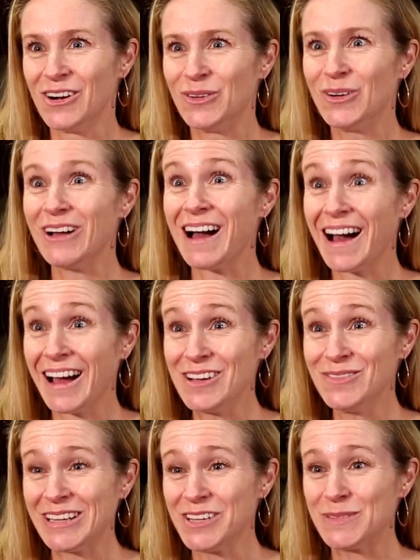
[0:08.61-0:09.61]
Well, hi,
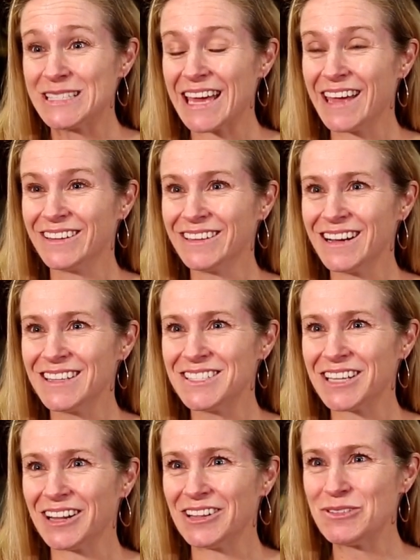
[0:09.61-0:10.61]
my name is Caitlin
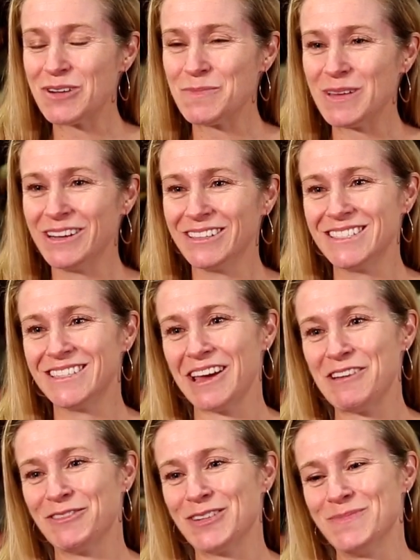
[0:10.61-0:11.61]
Costello. I'm here
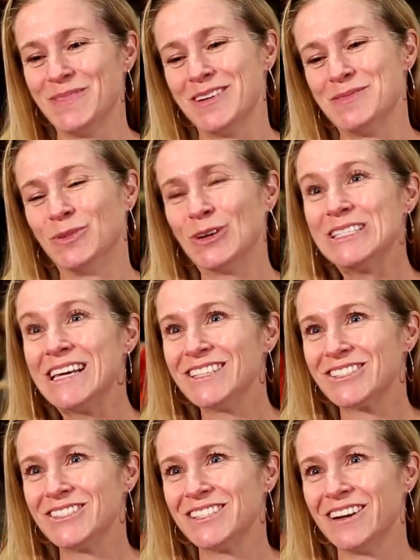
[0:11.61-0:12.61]
today from the Moores
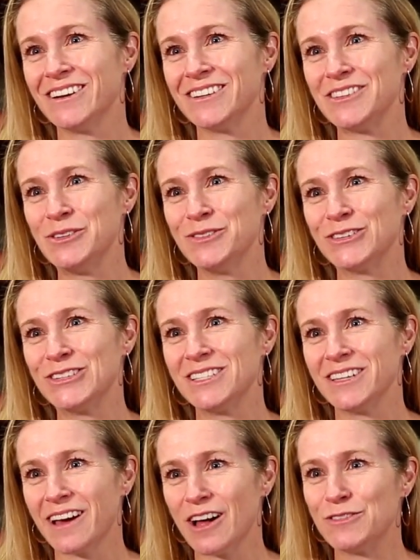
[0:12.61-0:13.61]
Cancer Center at the
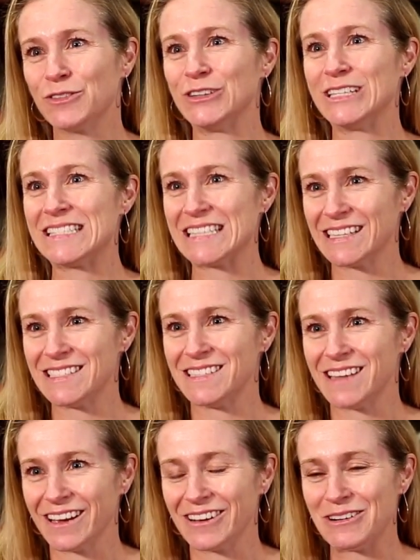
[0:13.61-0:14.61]
University of California, San
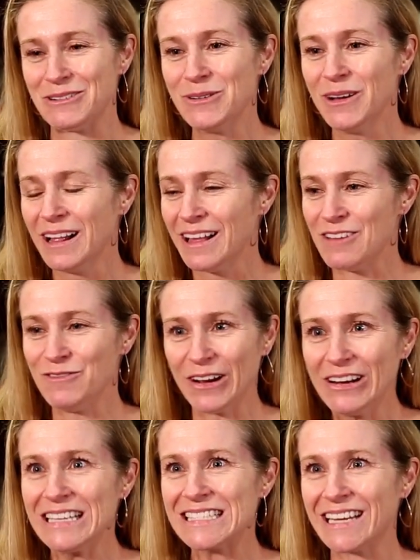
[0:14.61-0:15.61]
Diego. I'm
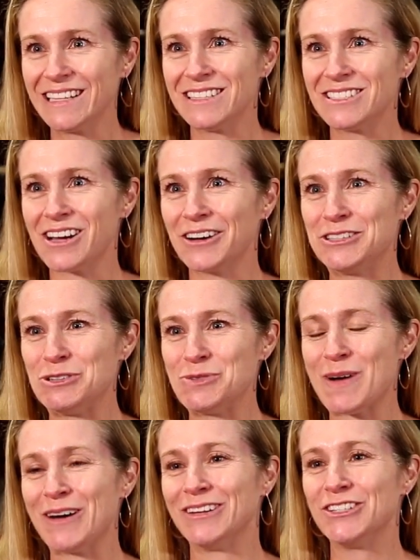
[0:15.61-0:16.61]
very excited to talk to you
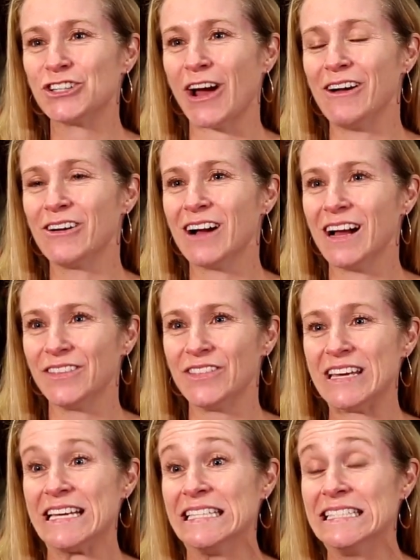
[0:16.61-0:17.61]
about a trial called
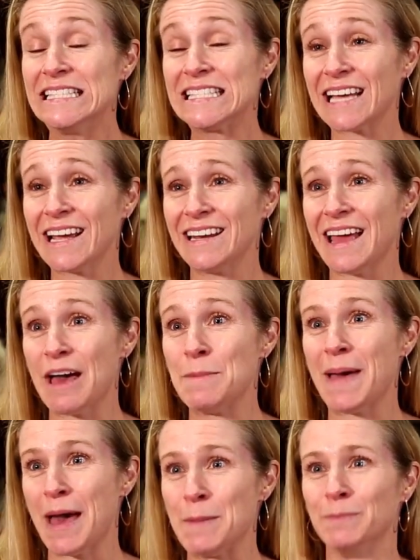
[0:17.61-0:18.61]
the INSIGHT
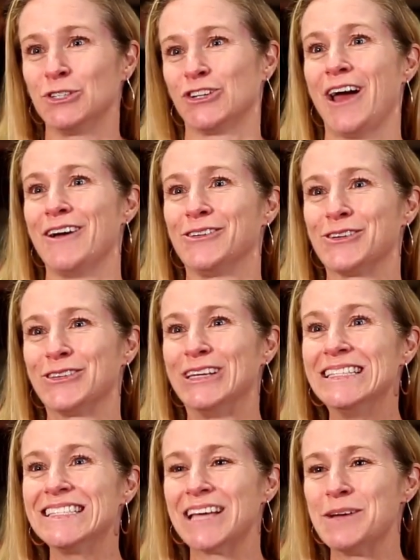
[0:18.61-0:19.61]
MM trial, or the
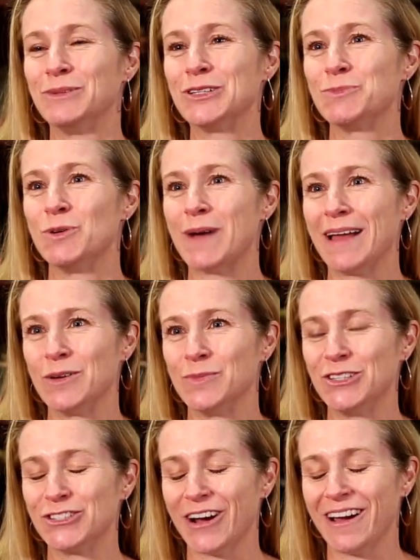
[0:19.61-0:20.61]
INSIGHT Multiple
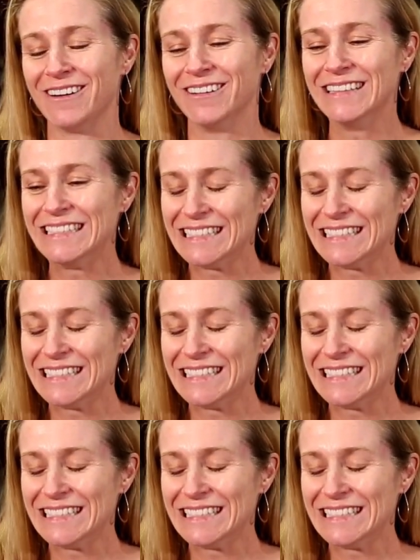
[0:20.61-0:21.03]
Myeloma trial.